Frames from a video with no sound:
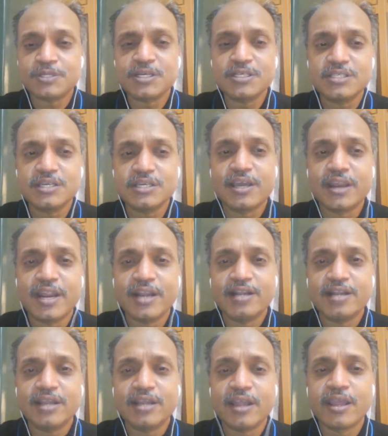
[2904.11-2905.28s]
and feed it to a
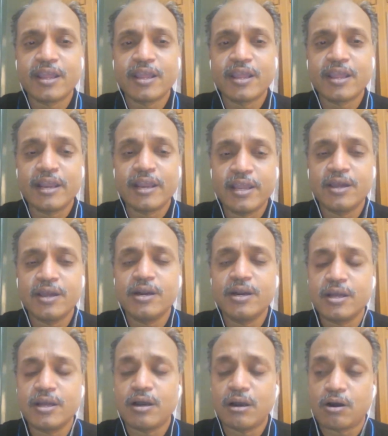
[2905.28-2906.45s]
classification, saying that is it
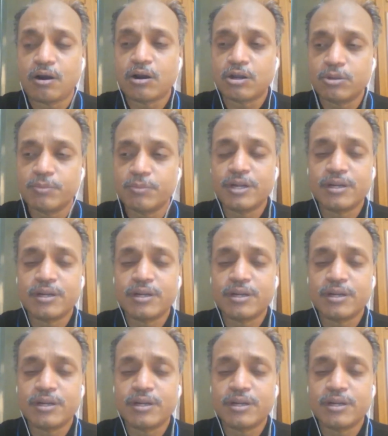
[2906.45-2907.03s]
cancerous or not.